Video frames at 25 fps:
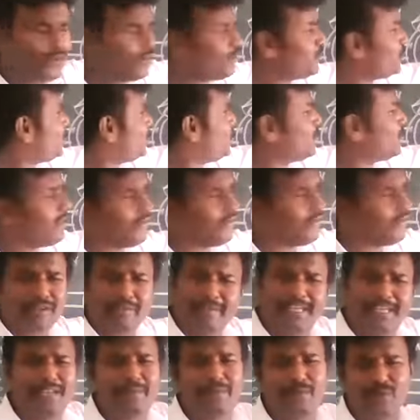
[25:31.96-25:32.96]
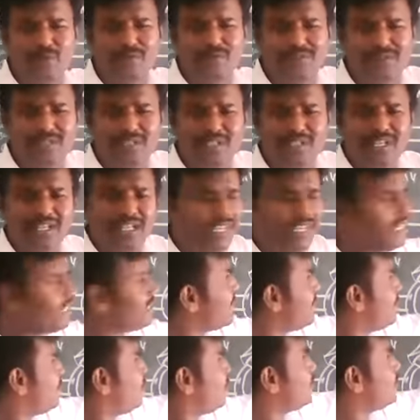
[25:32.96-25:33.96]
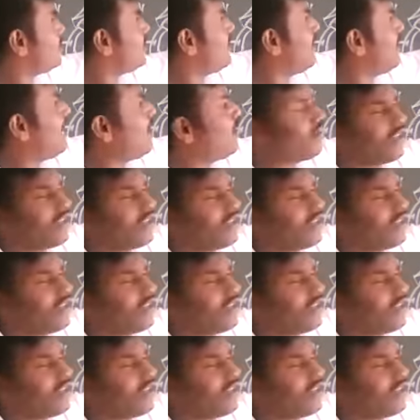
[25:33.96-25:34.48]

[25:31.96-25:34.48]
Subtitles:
used to refer many books. In some books, they have